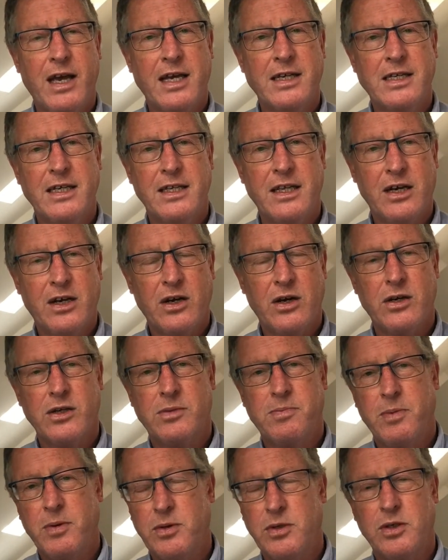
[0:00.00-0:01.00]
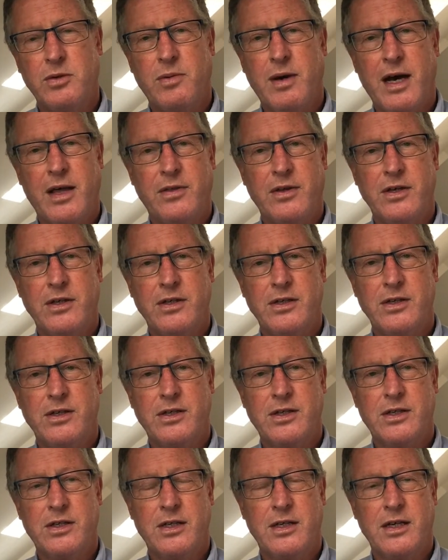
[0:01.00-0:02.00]
getting the gospel to
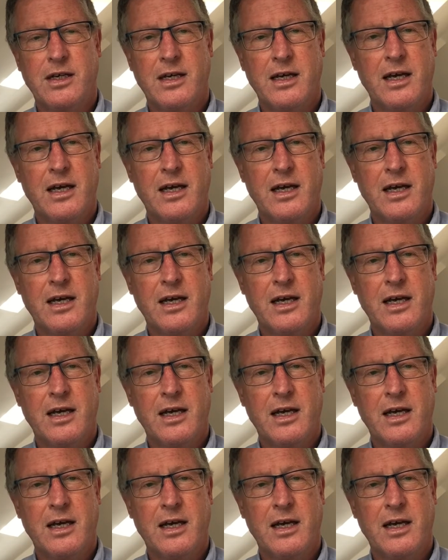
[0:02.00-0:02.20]
others.